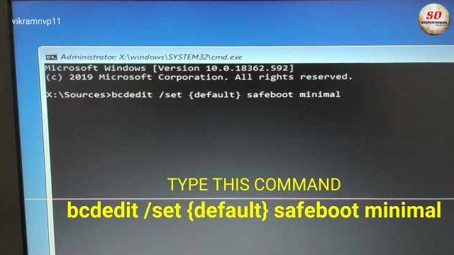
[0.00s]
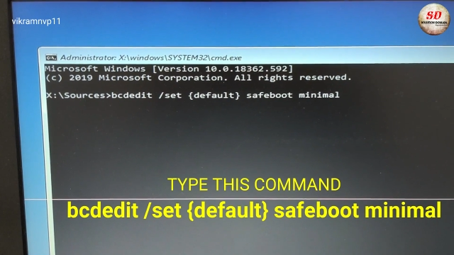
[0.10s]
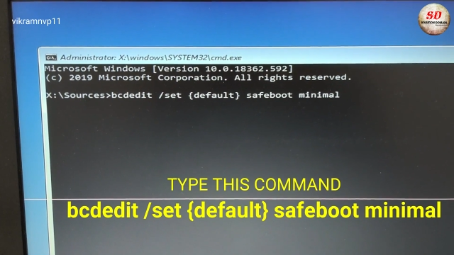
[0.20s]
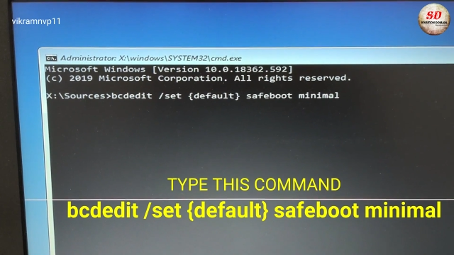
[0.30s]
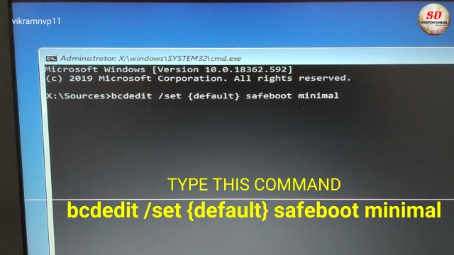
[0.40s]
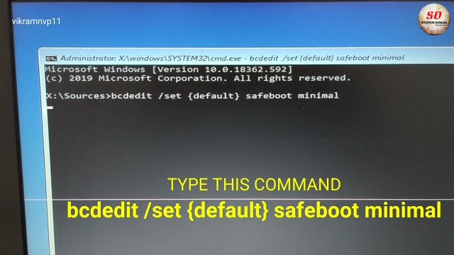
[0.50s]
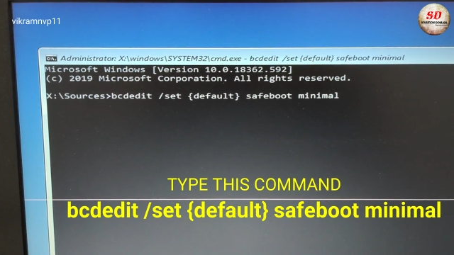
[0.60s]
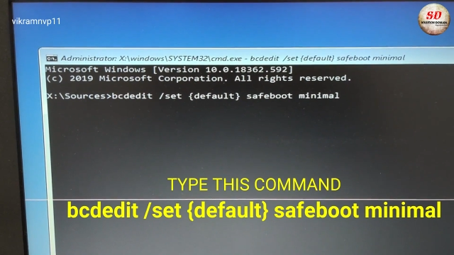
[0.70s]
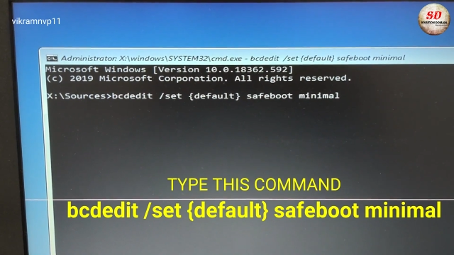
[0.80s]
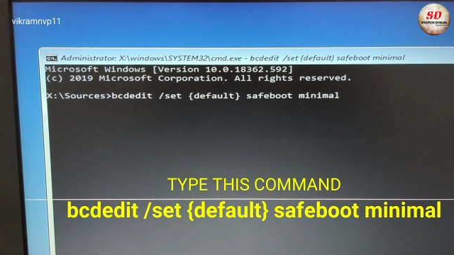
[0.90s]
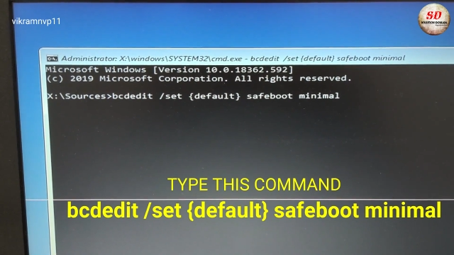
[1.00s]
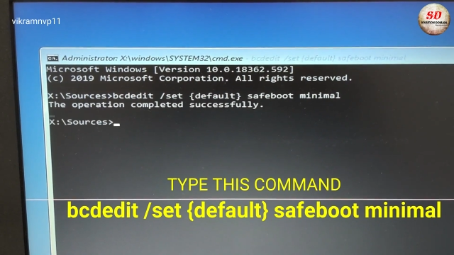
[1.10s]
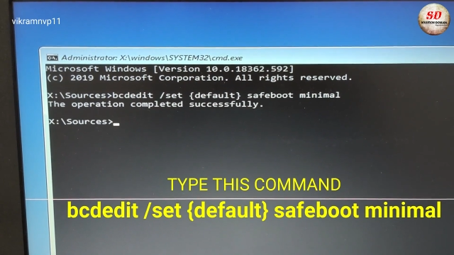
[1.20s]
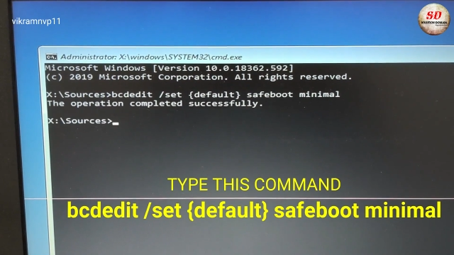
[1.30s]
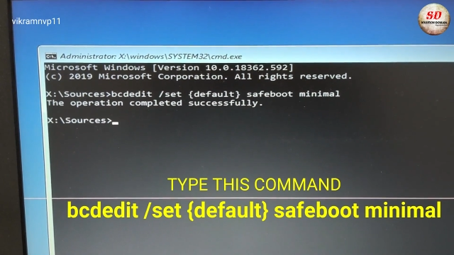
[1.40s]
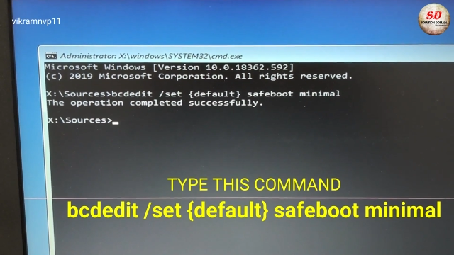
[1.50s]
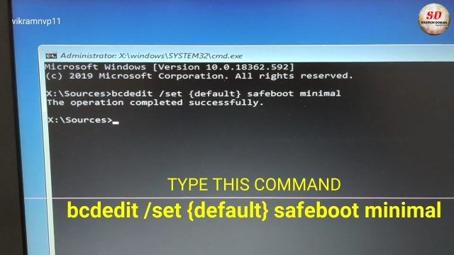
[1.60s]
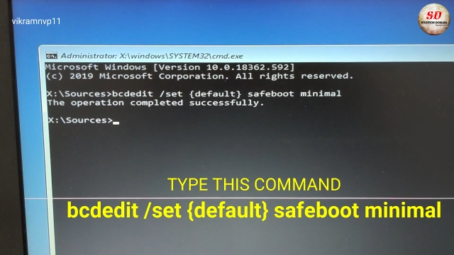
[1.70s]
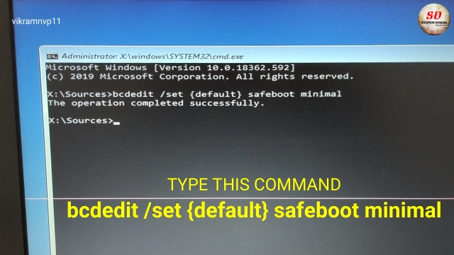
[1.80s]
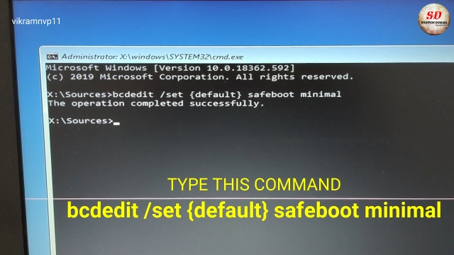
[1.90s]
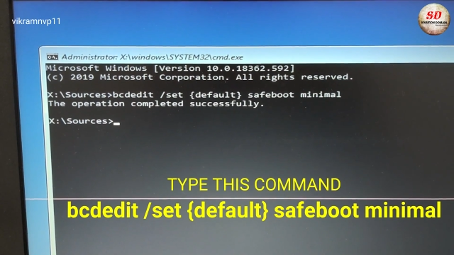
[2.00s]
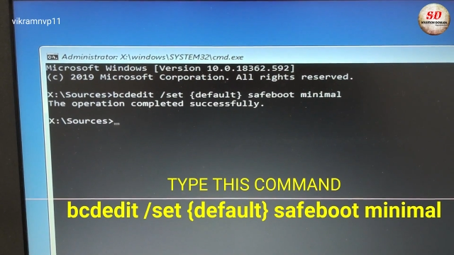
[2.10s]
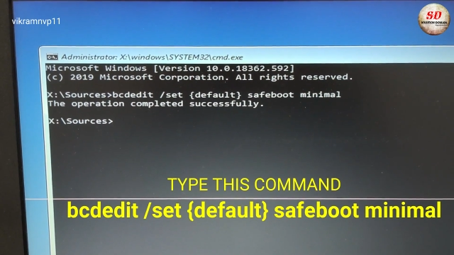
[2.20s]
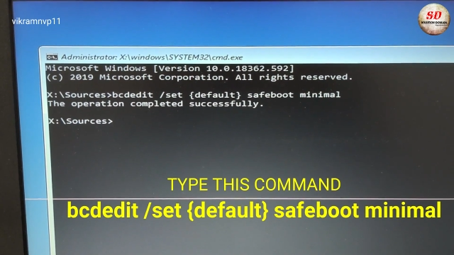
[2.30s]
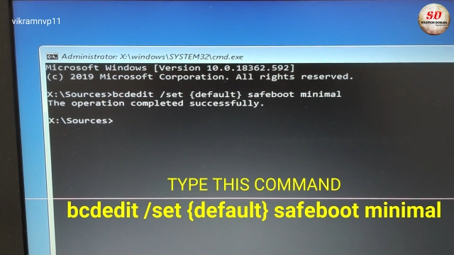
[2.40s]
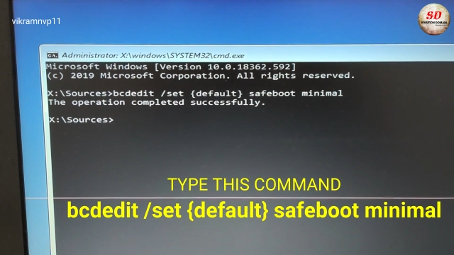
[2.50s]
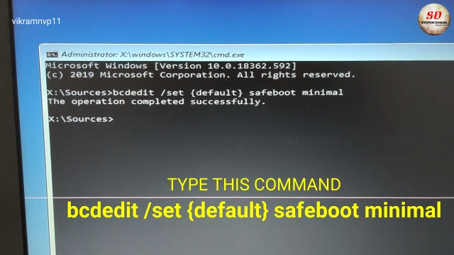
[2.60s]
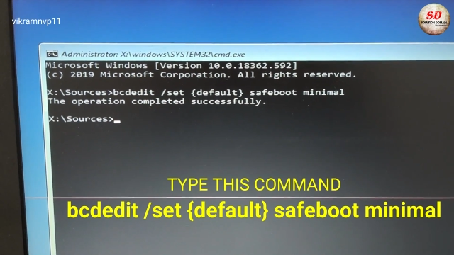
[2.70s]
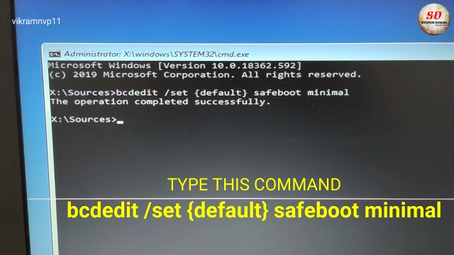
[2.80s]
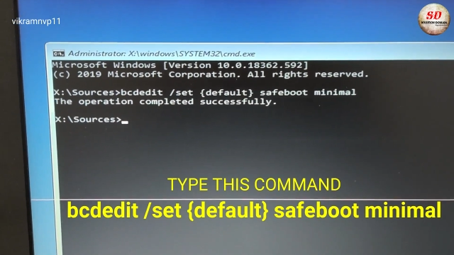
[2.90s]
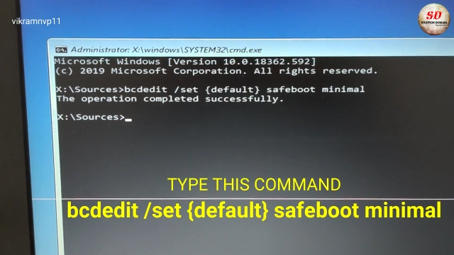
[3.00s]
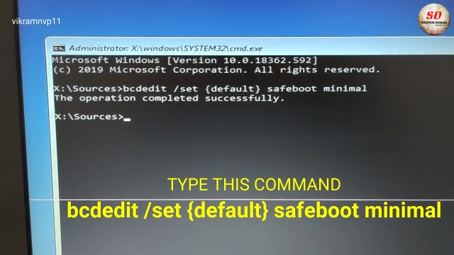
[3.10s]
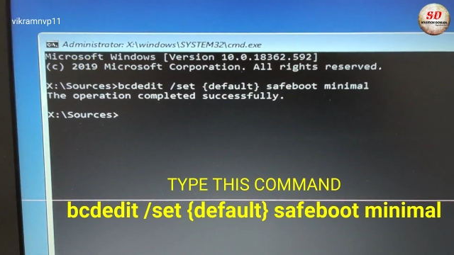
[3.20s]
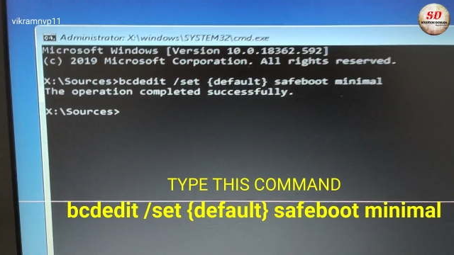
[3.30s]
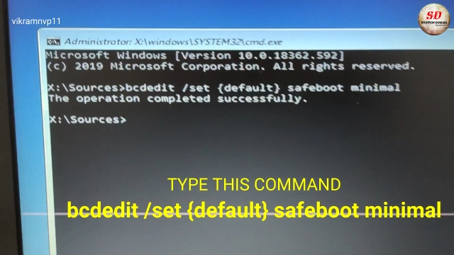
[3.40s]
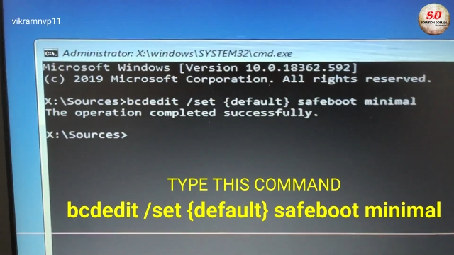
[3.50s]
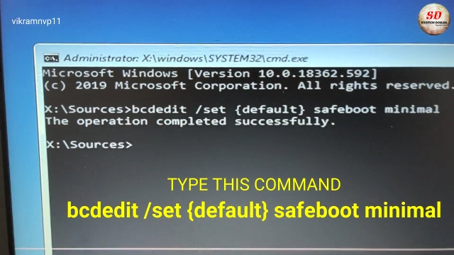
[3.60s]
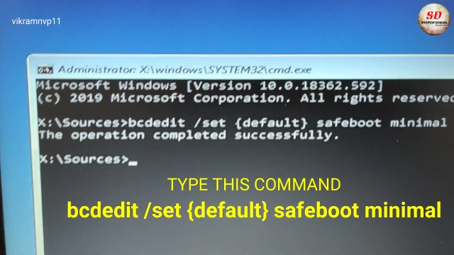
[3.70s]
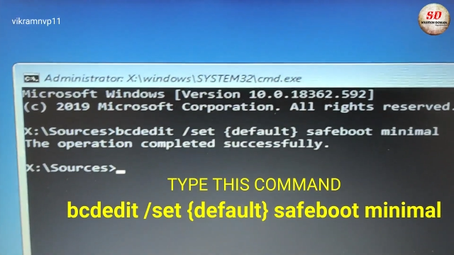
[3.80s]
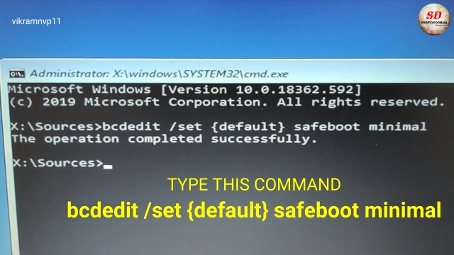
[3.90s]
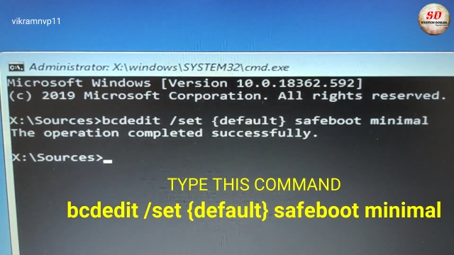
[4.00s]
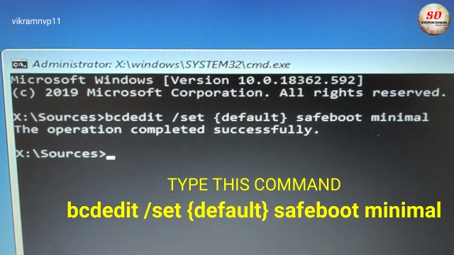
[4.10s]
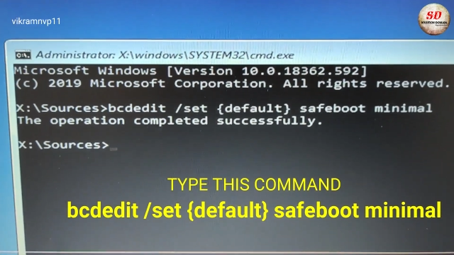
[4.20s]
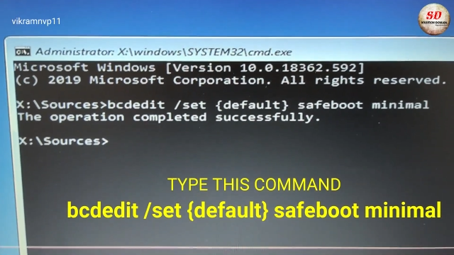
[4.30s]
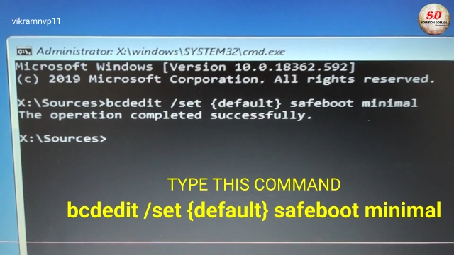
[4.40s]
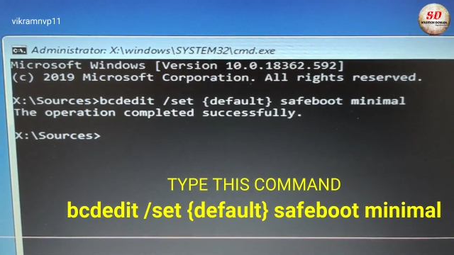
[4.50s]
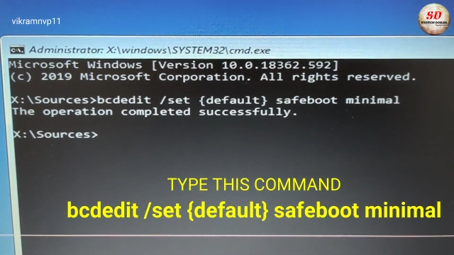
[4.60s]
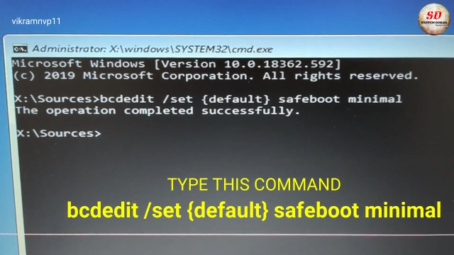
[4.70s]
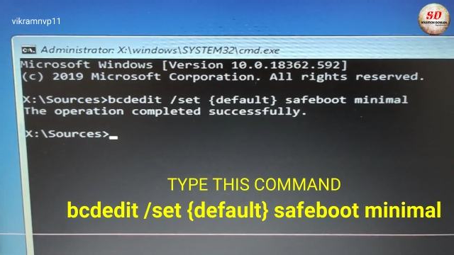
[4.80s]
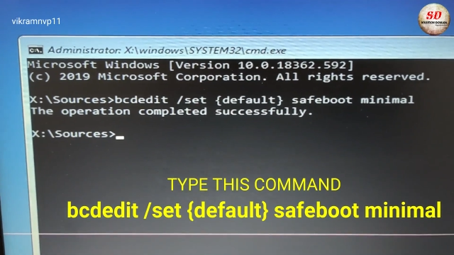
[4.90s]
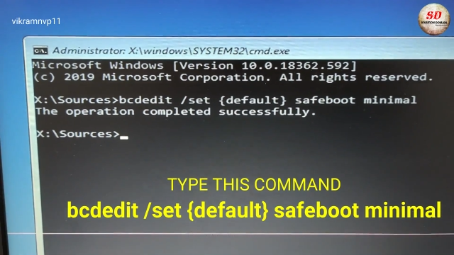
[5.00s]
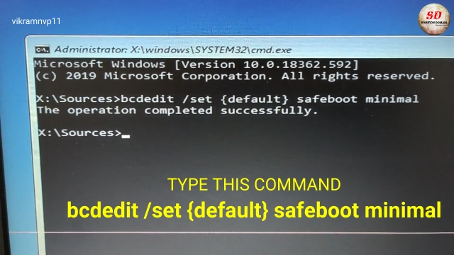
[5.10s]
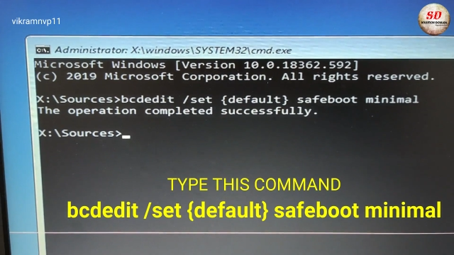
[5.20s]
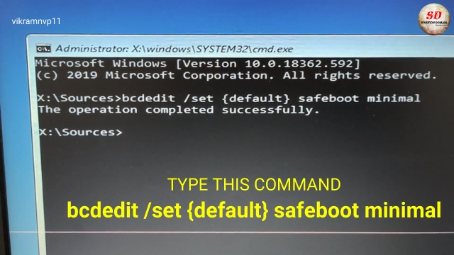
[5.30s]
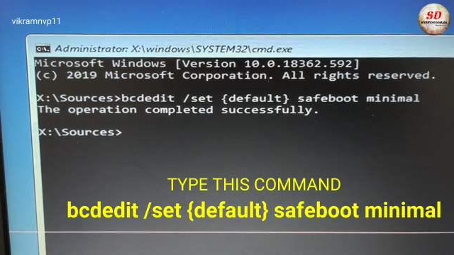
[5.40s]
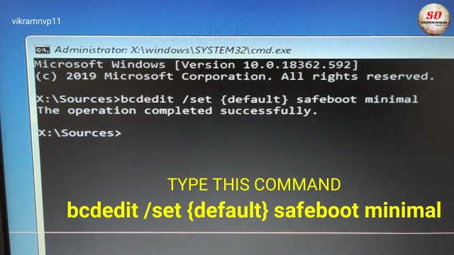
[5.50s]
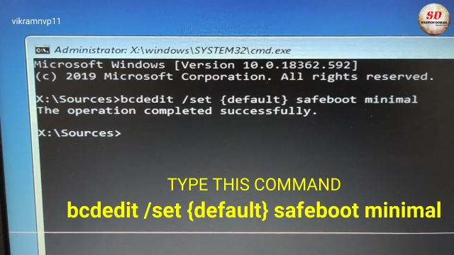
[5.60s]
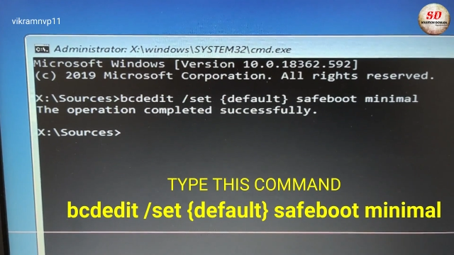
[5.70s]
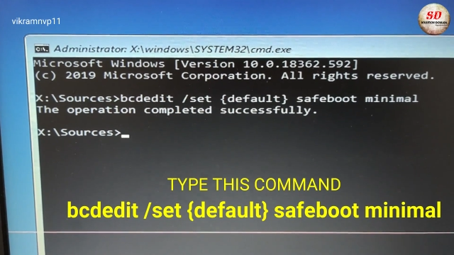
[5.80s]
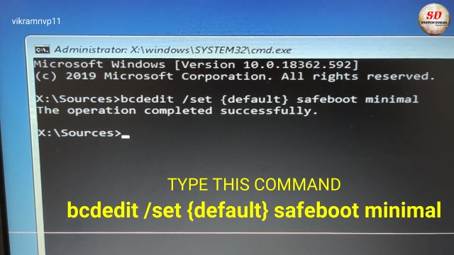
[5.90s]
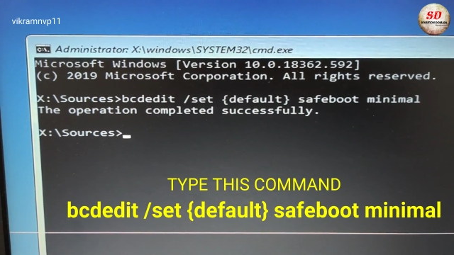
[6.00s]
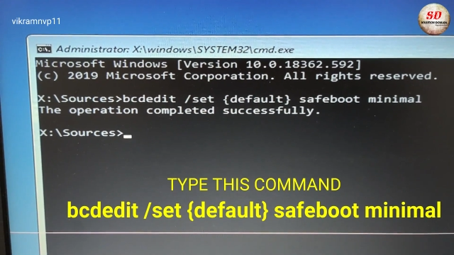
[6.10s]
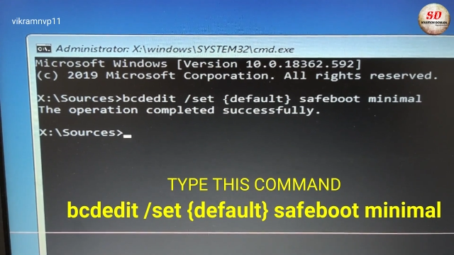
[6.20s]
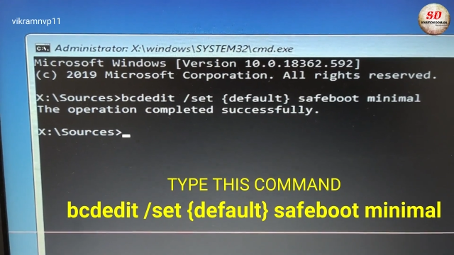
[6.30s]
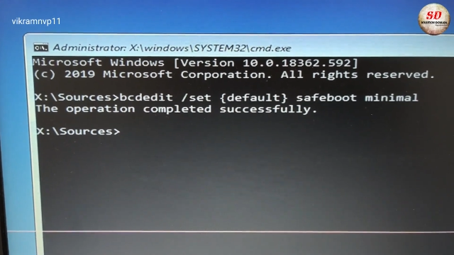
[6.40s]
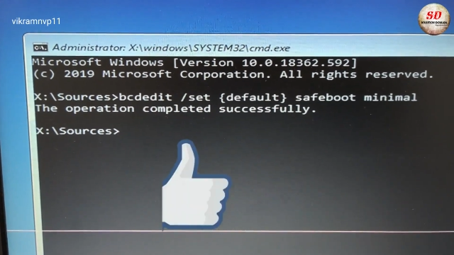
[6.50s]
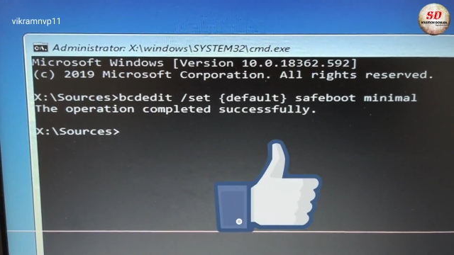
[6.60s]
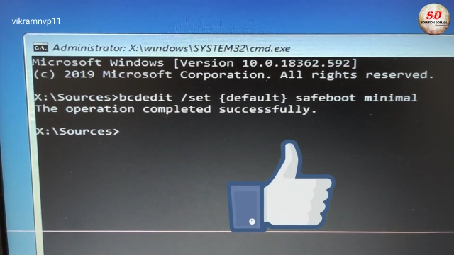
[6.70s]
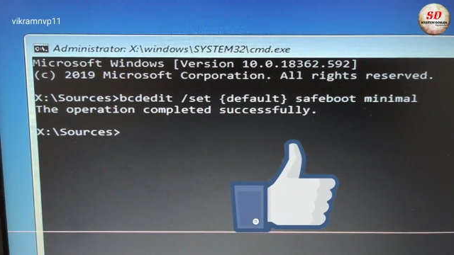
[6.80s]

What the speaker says: [unreadable: no face in view]